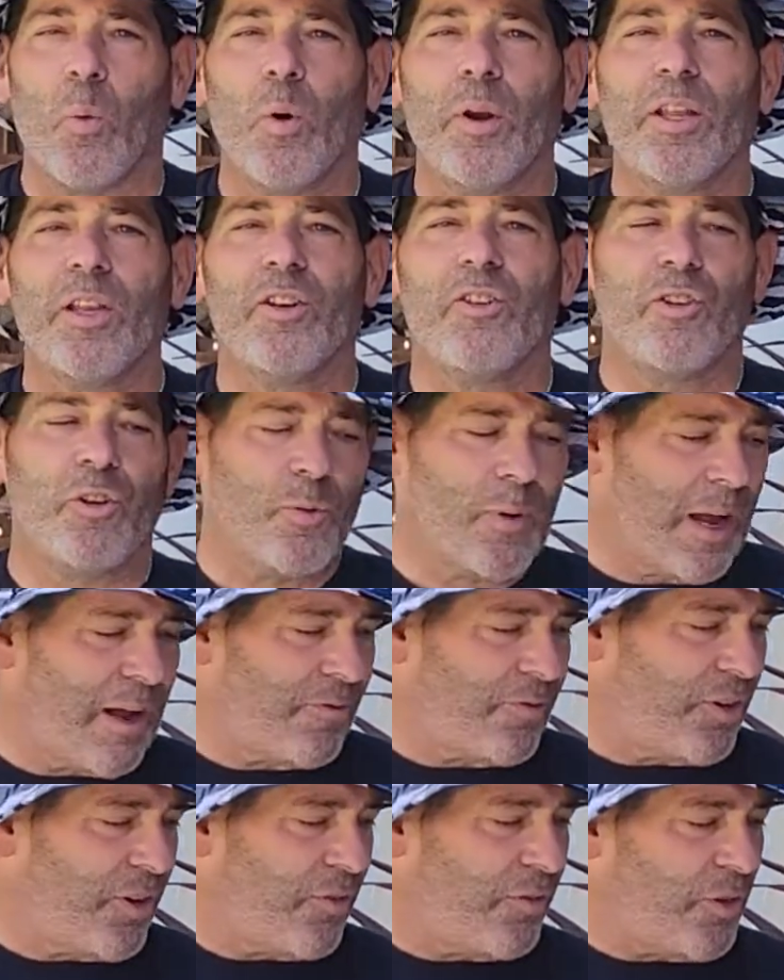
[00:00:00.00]
what do you do
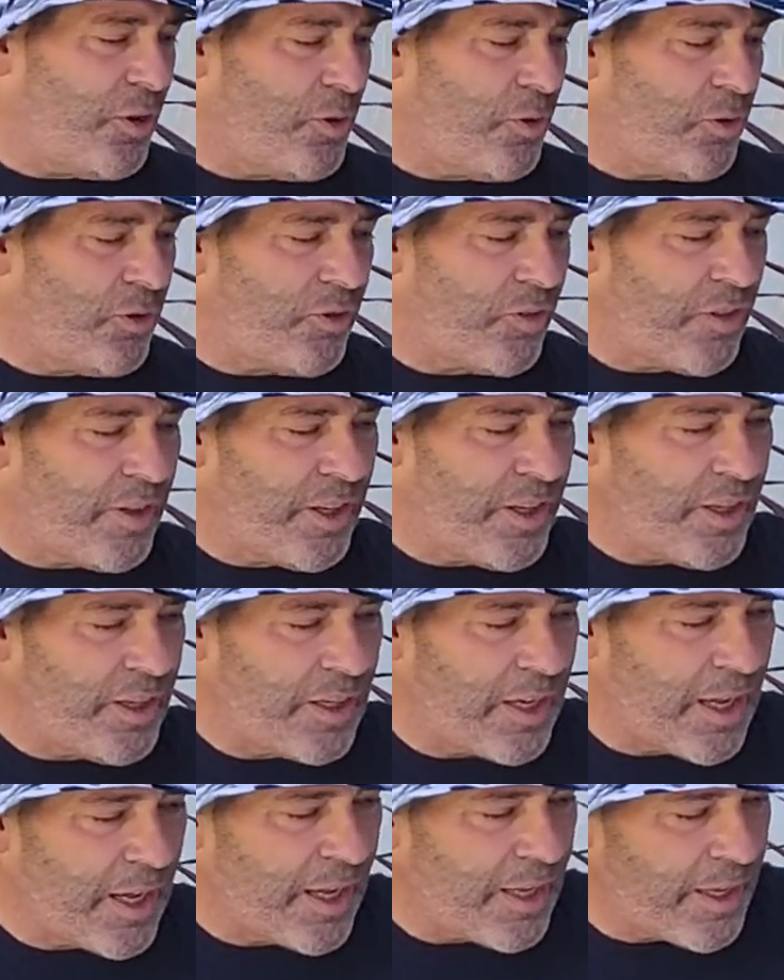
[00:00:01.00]
after you've used the
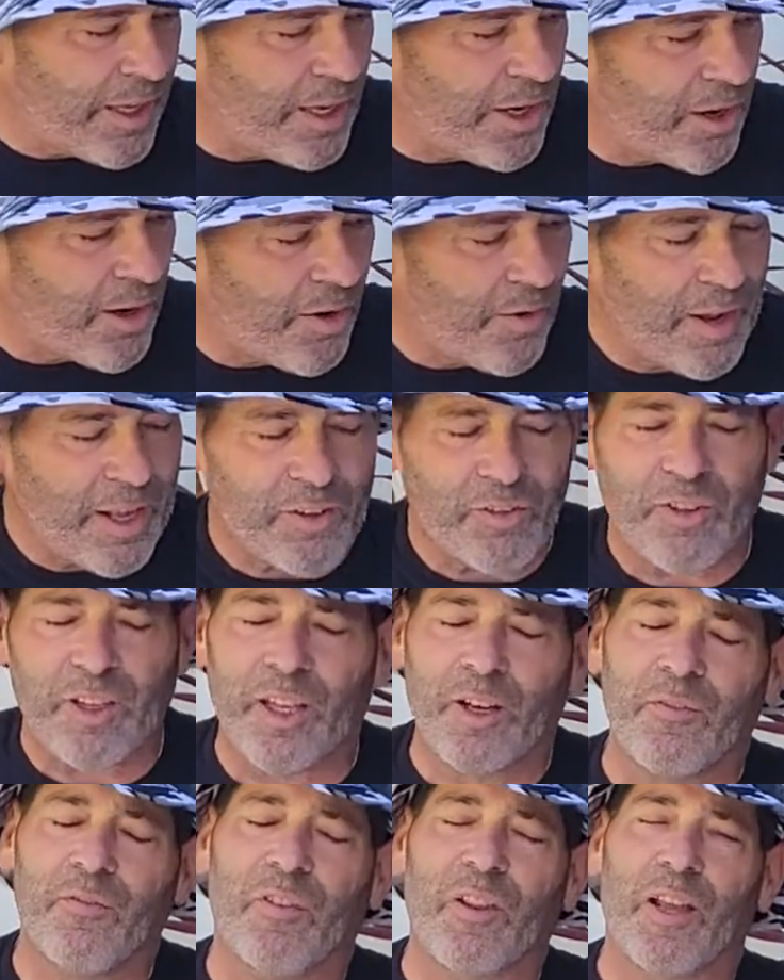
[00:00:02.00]
NRS
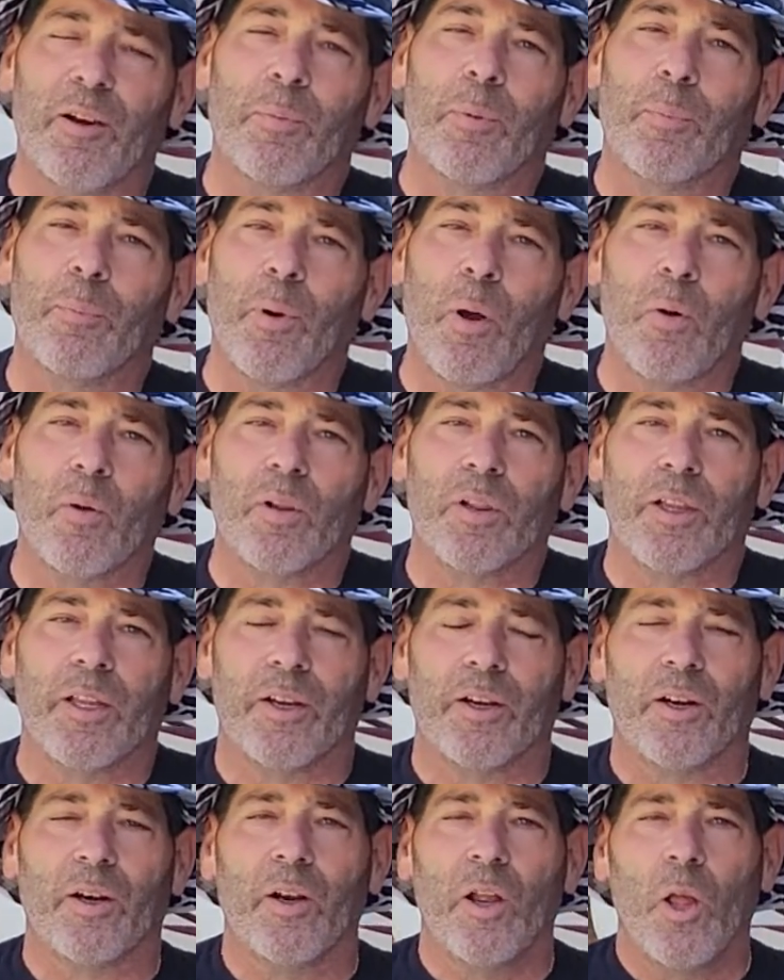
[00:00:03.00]
and inflatable boat
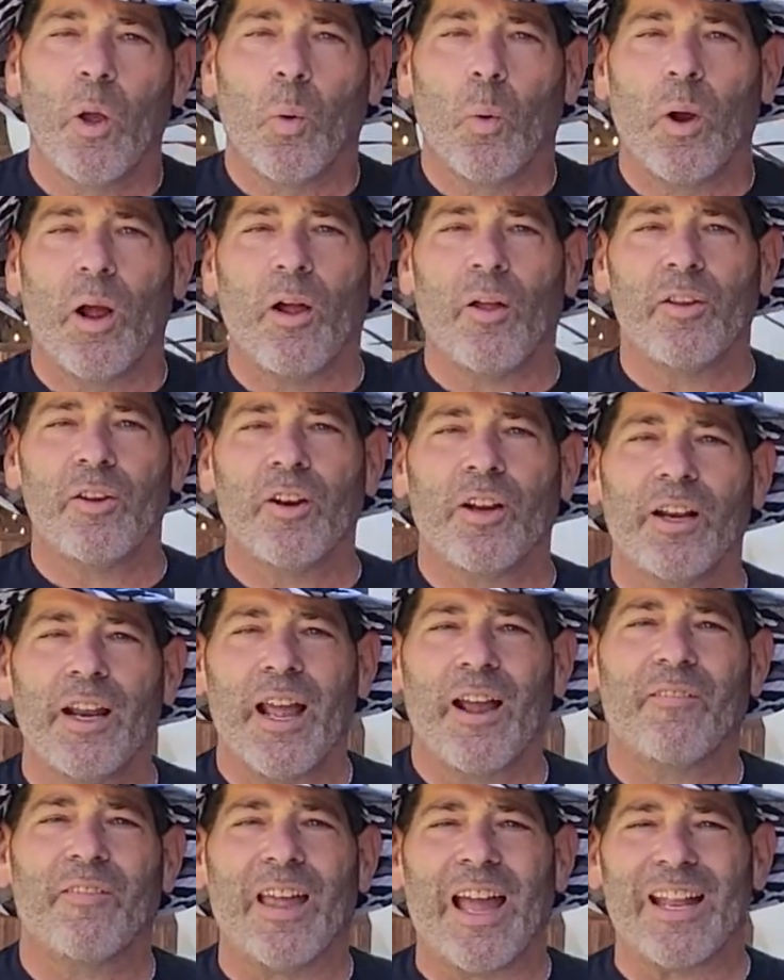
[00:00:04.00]
cleaner? Well, you're going to
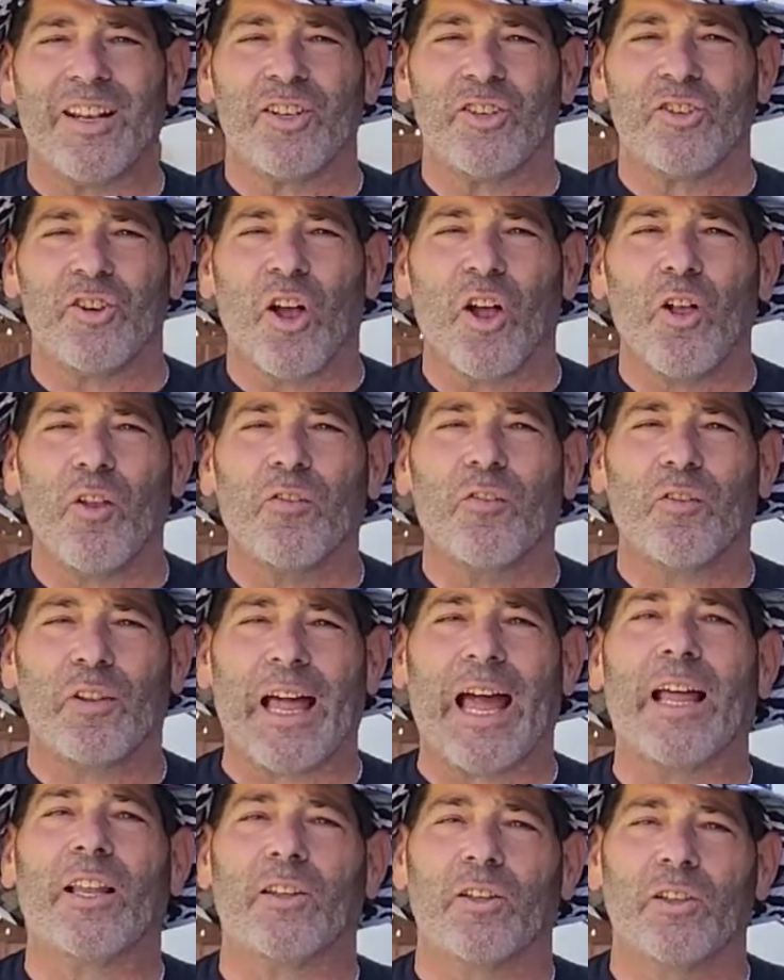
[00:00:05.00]
have that dull,
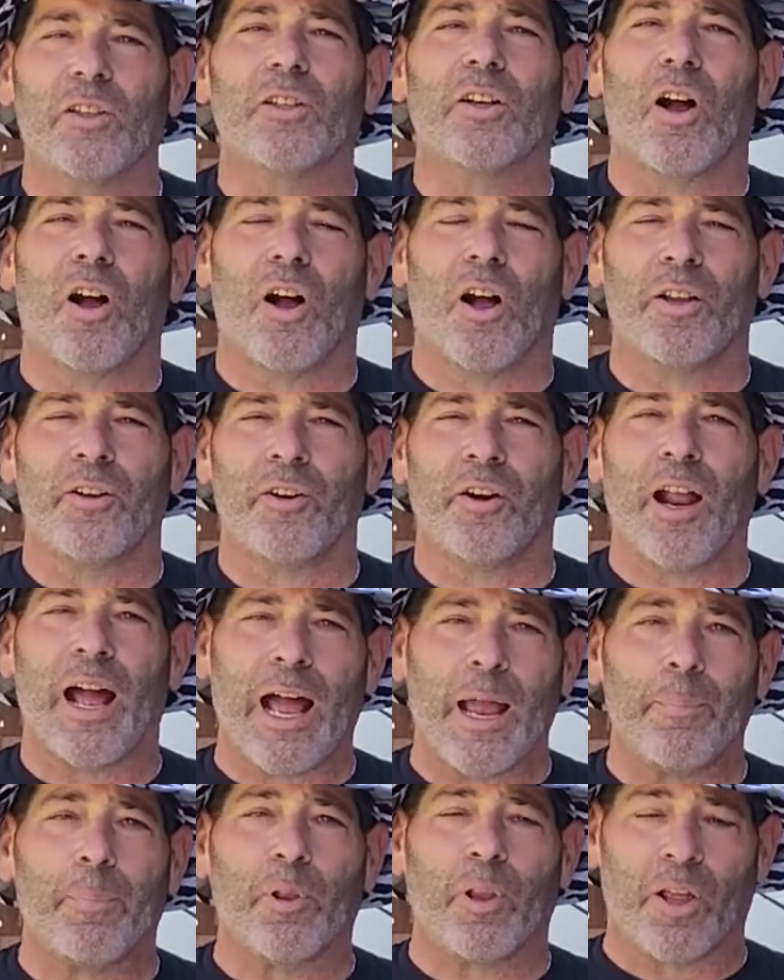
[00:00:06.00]
flat look on your
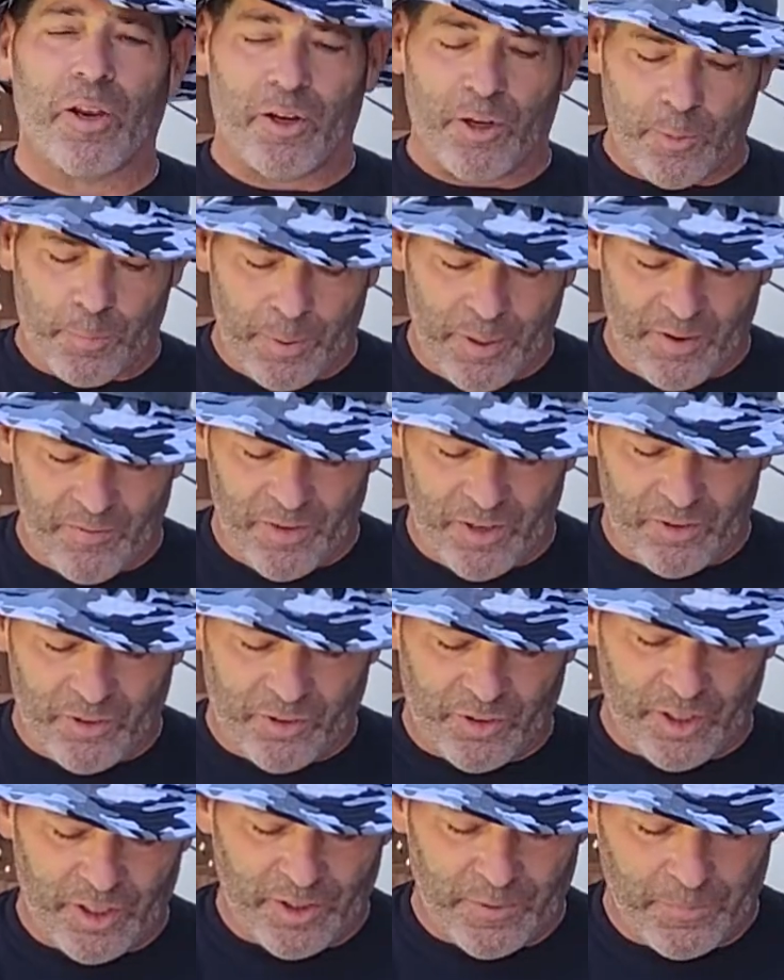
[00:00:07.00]
Hypalon or your
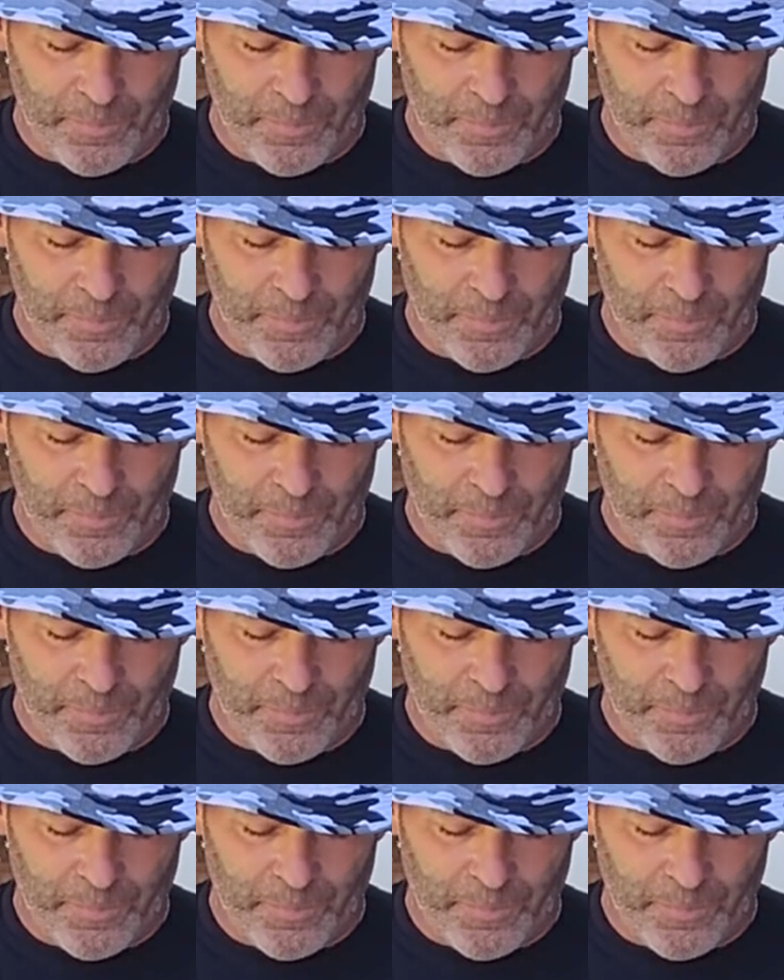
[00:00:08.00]
PVC